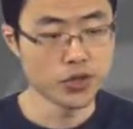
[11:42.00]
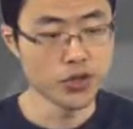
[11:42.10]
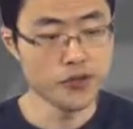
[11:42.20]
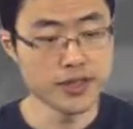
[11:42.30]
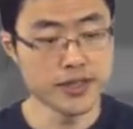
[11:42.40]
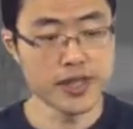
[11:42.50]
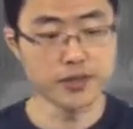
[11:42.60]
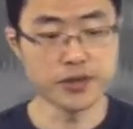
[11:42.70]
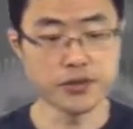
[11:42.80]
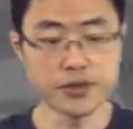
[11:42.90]
So VC
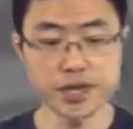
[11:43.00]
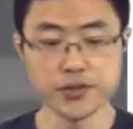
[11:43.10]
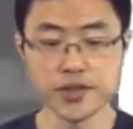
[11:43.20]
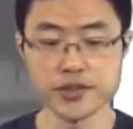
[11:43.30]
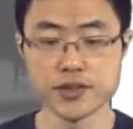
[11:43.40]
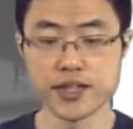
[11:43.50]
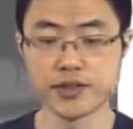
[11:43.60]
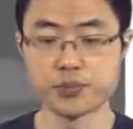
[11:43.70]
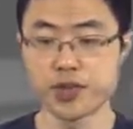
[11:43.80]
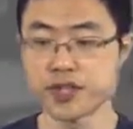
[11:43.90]
dimension tells us the
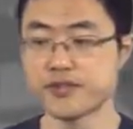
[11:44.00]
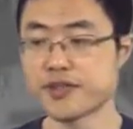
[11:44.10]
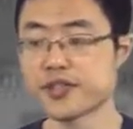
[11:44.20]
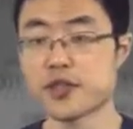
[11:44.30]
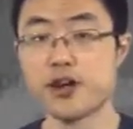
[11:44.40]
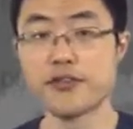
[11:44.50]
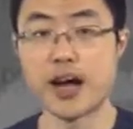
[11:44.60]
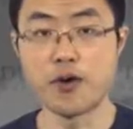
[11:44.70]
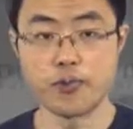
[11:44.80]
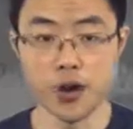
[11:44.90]
expressiveness of
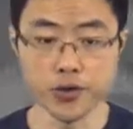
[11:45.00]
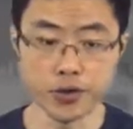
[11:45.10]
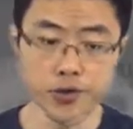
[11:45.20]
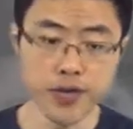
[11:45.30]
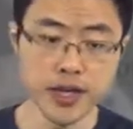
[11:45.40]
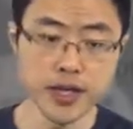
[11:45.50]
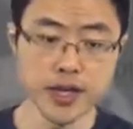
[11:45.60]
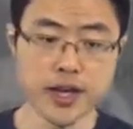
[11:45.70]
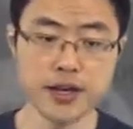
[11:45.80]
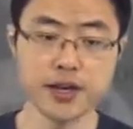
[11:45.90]
our model.
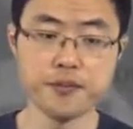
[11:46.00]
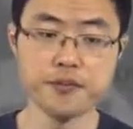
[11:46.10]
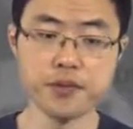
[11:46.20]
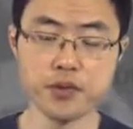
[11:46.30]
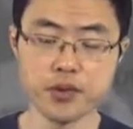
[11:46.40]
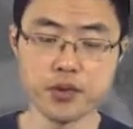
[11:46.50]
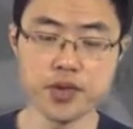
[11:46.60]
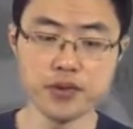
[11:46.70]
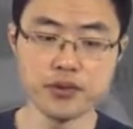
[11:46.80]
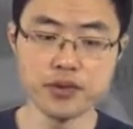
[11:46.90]
And come,
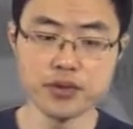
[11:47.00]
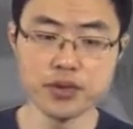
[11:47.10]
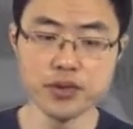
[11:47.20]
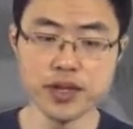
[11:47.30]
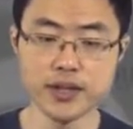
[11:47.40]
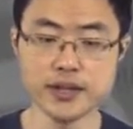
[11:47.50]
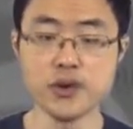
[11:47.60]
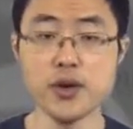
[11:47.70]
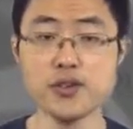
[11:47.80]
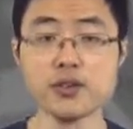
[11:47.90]
when, when we look at this
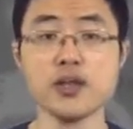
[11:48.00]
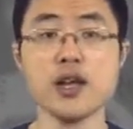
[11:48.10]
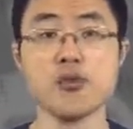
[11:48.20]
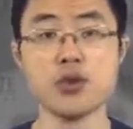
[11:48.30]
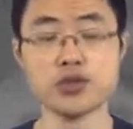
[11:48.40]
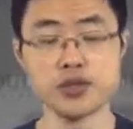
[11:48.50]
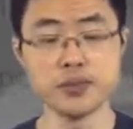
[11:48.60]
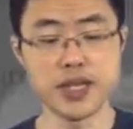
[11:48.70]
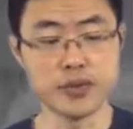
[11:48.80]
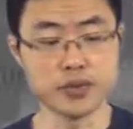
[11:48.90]
equation, we
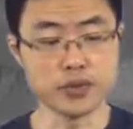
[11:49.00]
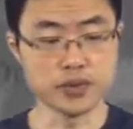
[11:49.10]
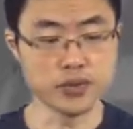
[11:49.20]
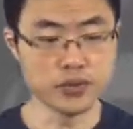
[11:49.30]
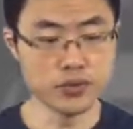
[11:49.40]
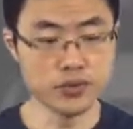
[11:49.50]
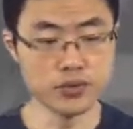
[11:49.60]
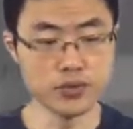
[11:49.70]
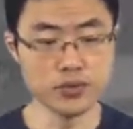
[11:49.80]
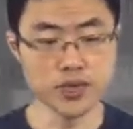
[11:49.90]
should be able to,
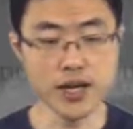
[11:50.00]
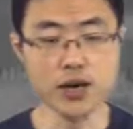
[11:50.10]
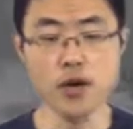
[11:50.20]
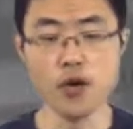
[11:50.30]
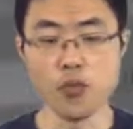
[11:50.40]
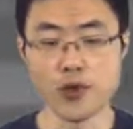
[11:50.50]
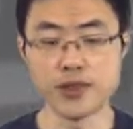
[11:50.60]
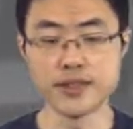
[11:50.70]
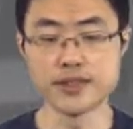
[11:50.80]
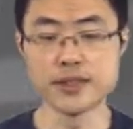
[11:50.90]
to, to tell
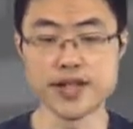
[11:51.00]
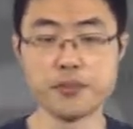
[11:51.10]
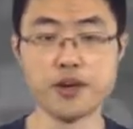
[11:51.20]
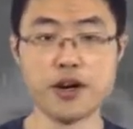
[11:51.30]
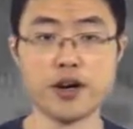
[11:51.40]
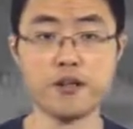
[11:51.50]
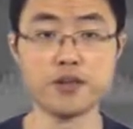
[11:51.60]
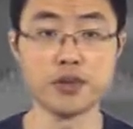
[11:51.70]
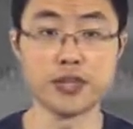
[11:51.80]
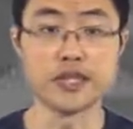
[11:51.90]
what is the number
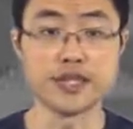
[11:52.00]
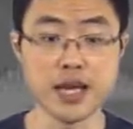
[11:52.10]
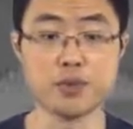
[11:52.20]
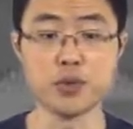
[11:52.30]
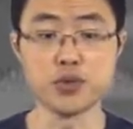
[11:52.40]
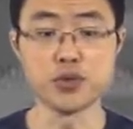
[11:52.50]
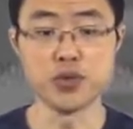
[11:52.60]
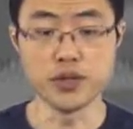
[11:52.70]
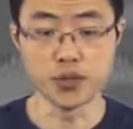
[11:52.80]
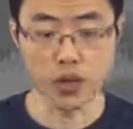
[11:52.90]
of training samples
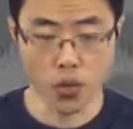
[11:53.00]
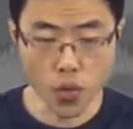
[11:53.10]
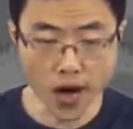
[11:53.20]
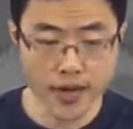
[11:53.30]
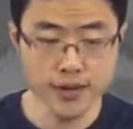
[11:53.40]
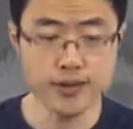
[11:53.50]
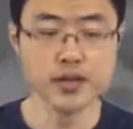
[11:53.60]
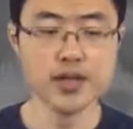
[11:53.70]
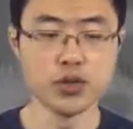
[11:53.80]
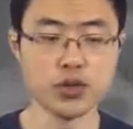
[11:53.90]
required
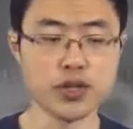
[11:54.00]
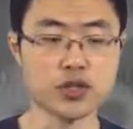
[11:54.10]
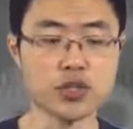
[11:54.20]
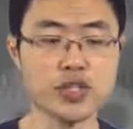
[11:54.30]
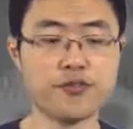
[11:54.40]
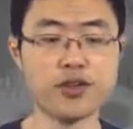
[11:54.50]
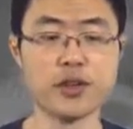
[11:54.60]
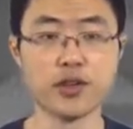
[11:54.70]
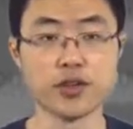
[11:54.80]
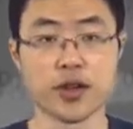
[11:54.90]
to achieve
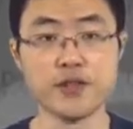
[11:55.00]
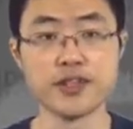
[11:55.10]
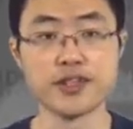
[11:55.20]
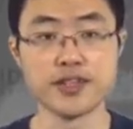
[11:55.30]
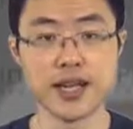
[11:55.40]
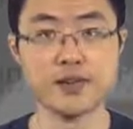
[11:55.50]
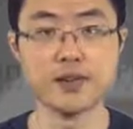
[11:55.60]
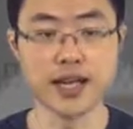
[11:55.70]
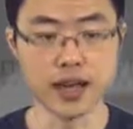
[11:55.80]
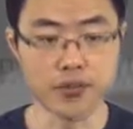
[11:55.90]
the confidence
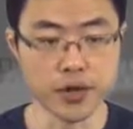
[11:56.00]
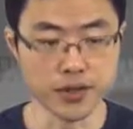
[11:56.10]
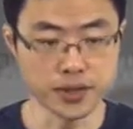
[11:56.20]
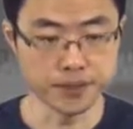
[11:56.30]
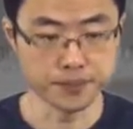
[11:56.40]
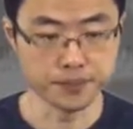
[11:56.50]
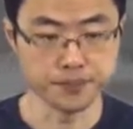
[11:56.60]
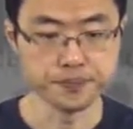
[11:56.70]
level that I want.